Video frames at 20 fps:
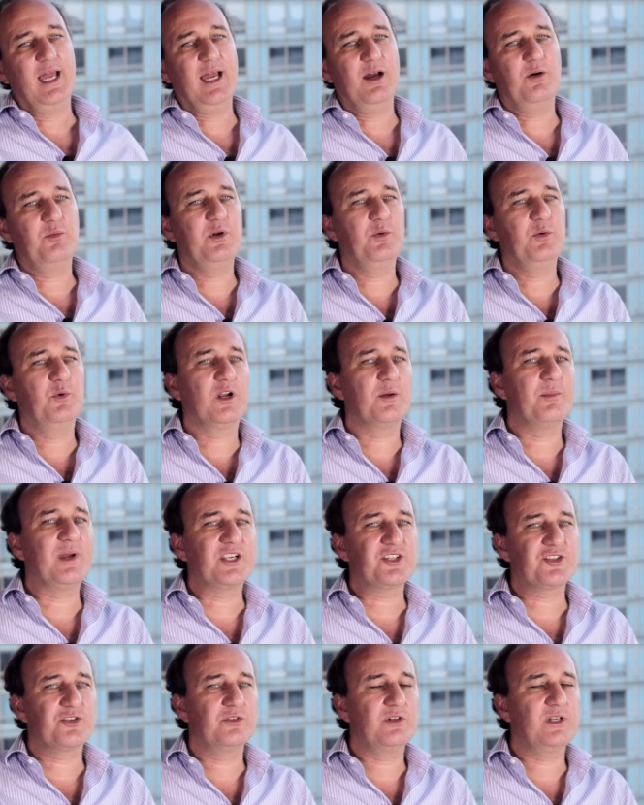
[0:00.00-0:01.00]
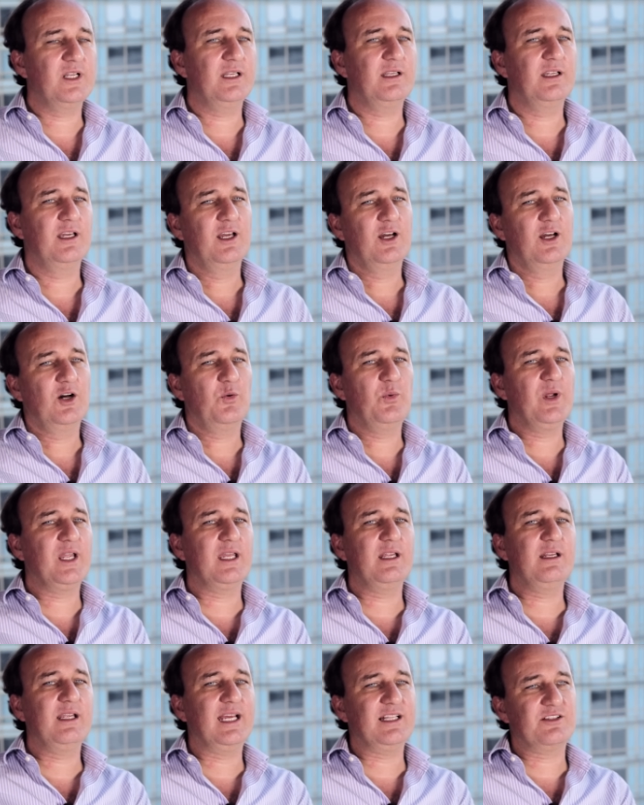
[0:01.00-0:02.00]
and we want to make sure that we
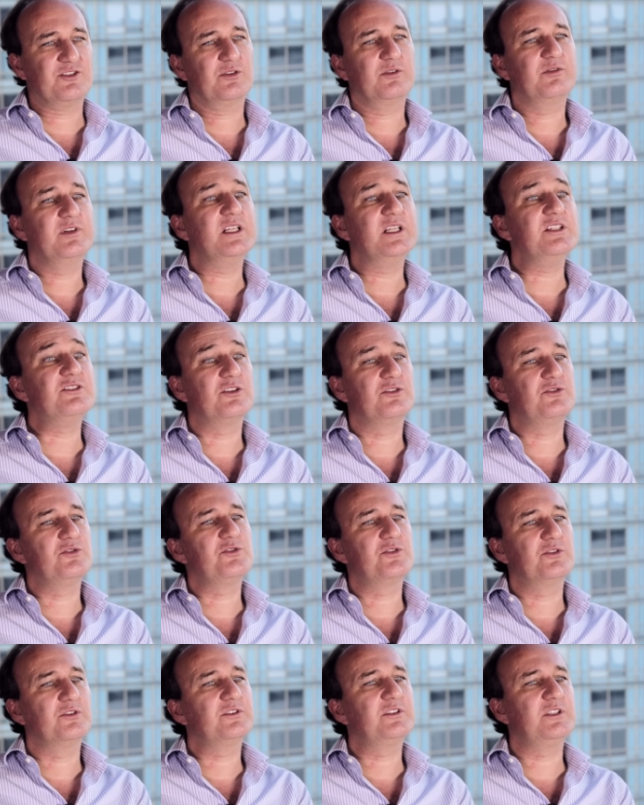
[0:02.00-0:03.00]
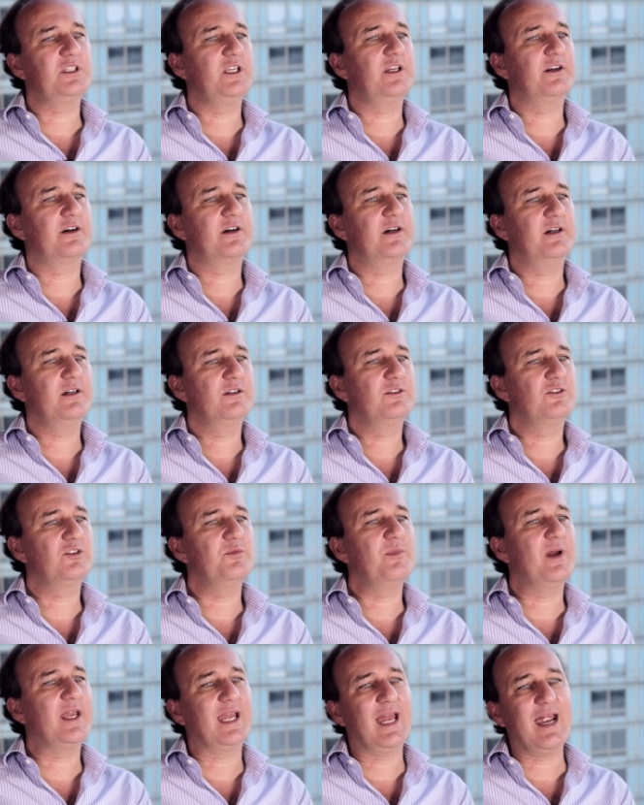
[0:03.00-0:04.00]
can get sort of an institutional tier to
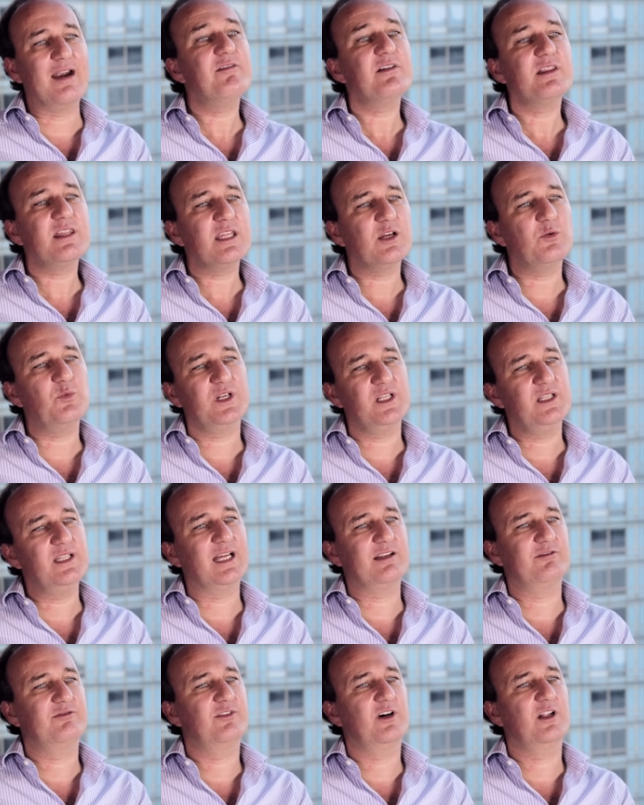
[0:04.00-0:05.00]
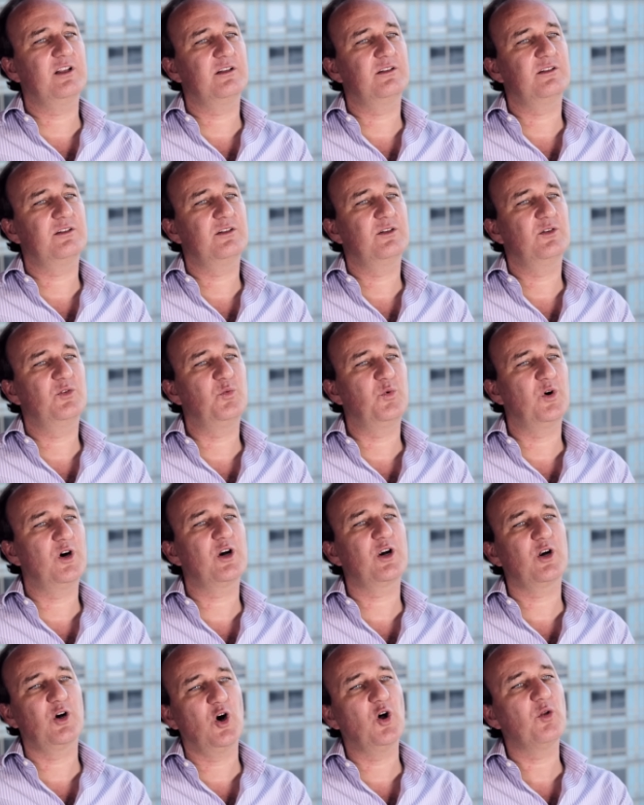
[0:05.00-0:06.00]
make everything within that fund
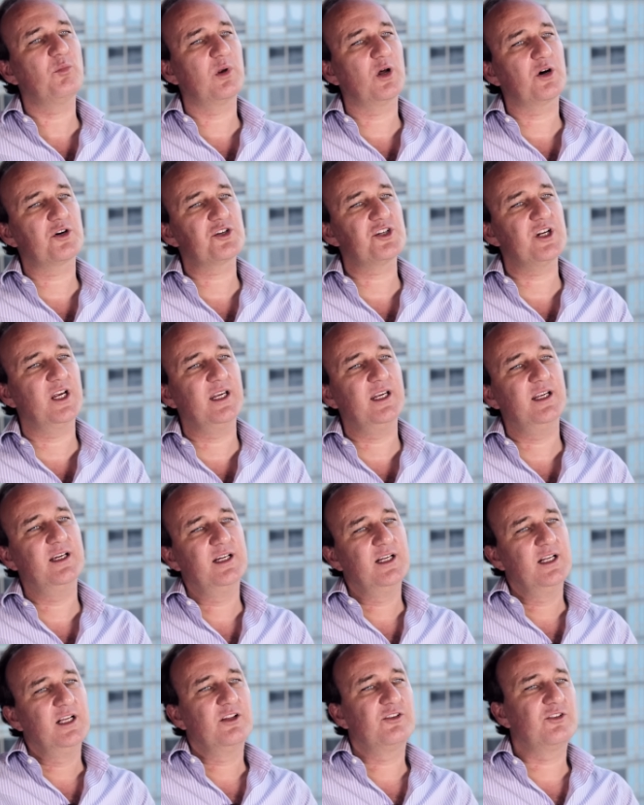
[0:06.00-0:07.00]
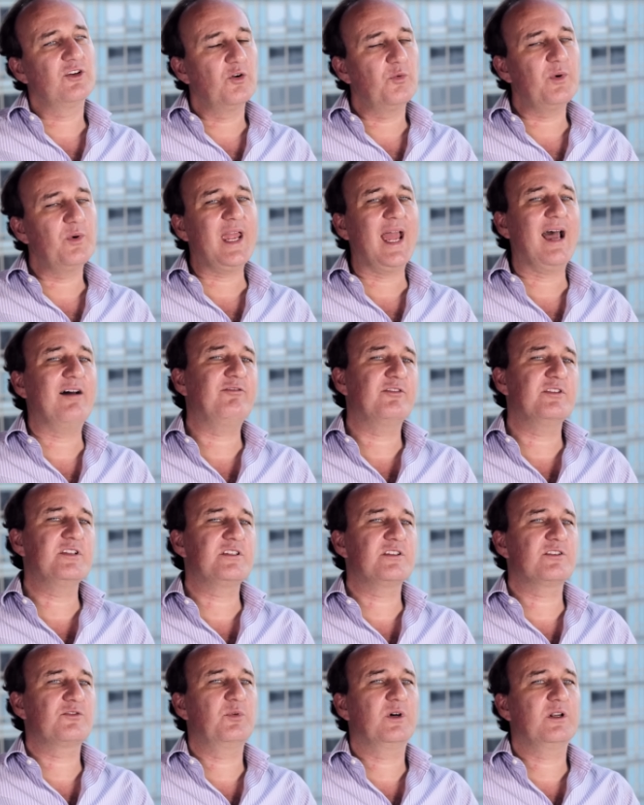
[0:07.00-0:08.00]
work on blockchain. So we have, for
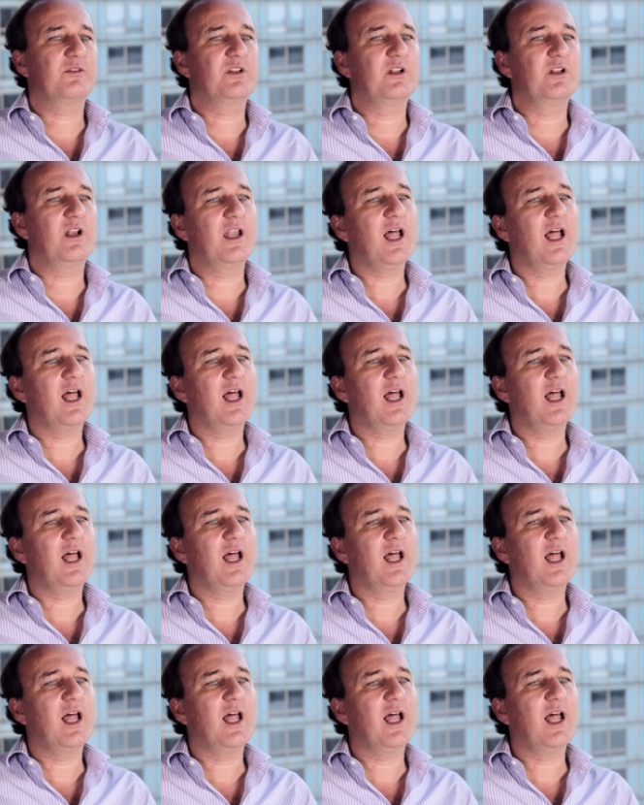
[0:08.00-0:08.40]
instance, one of the